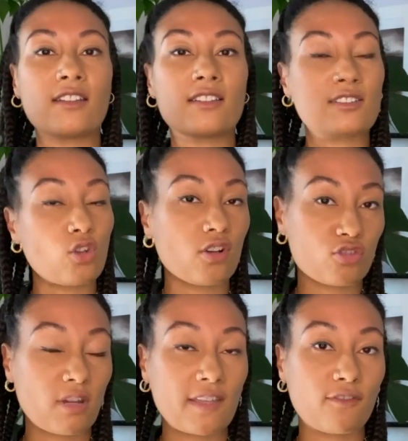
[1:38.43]
It's not a
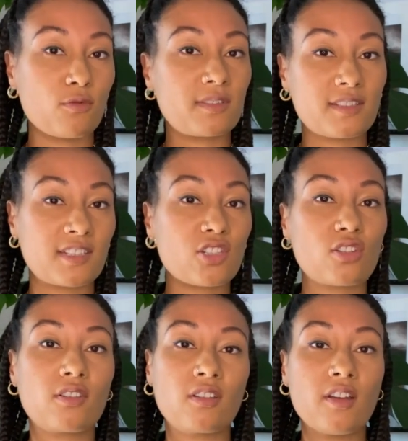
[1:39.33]
straightforward
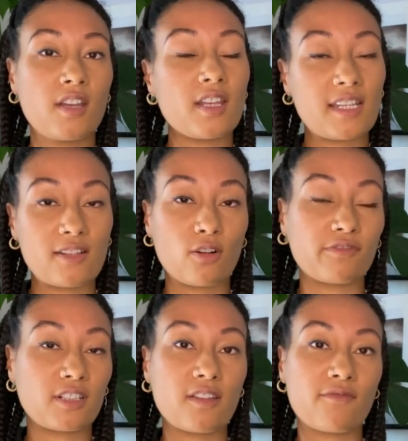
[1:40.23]
decision. It
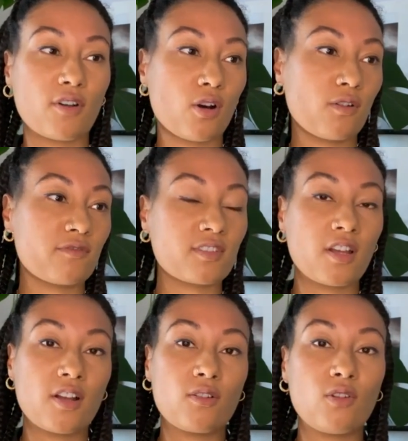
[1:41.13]
often involves
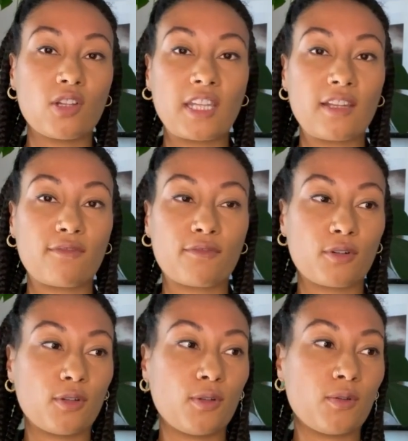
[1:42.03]
looking
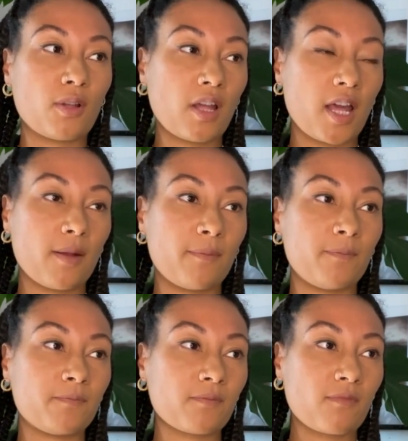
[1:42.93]
through
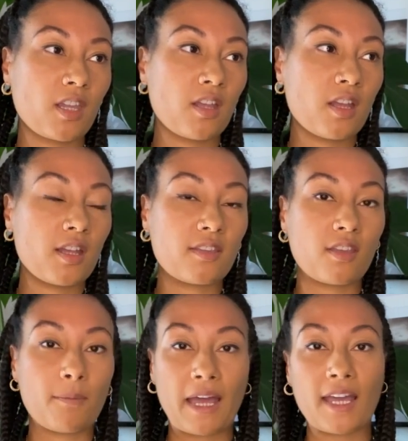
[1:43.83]
the
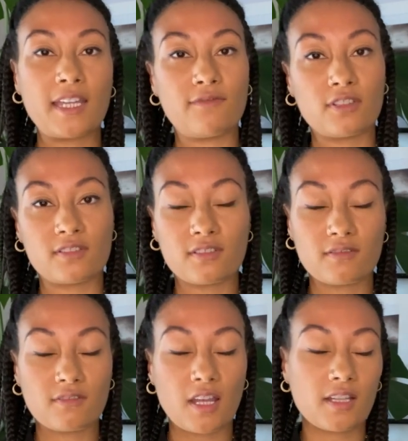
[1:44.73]
behaviours
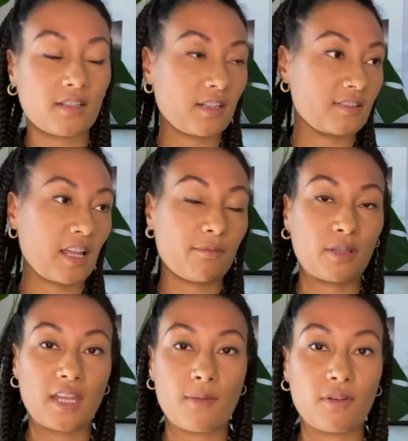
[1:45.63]
that has happened
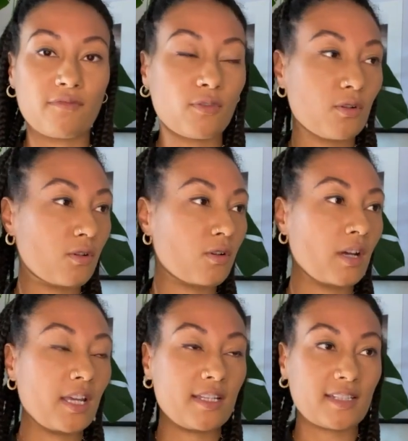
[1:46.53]
there before,
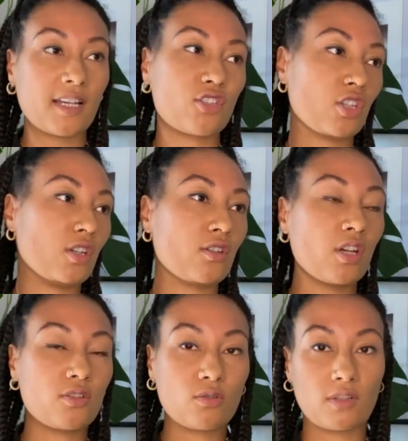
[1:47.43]
his attitude,
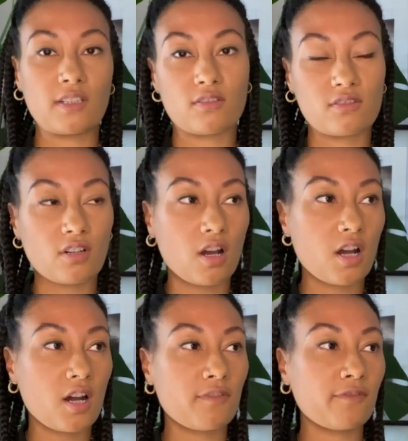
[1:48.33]
talking to
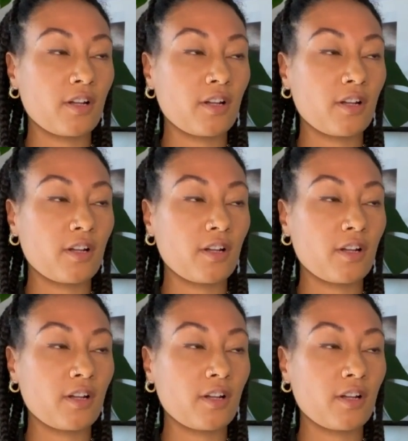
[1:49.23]
staff.